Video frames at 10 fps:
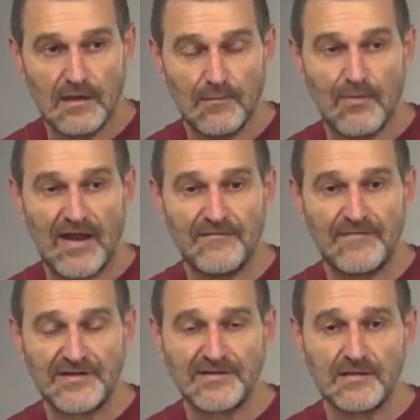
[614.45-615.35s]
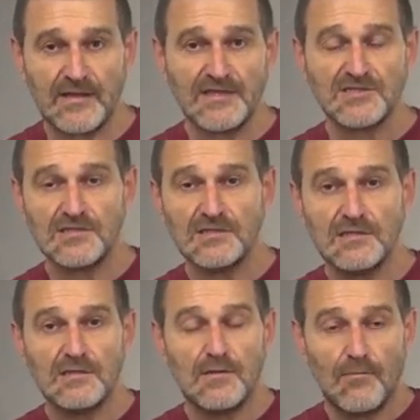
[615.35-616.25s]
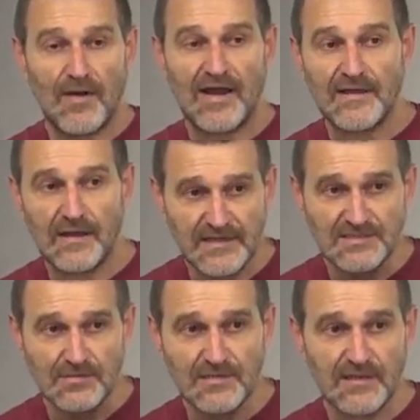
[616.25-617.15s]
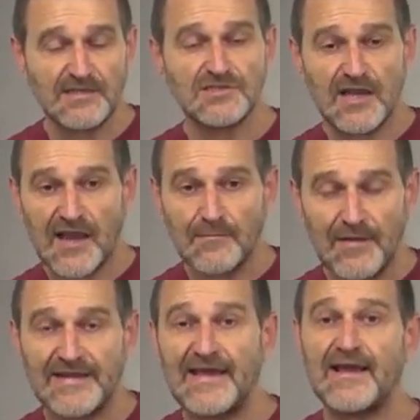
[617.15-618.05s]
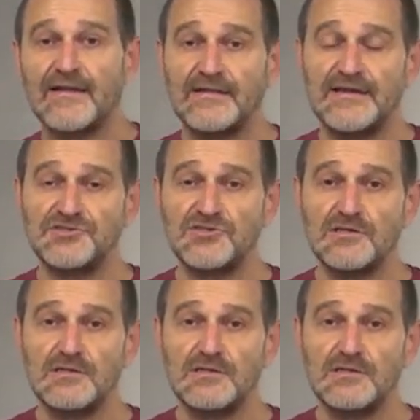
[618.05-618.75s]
by vertical edge, by horizontal edge, and by diagonal edge.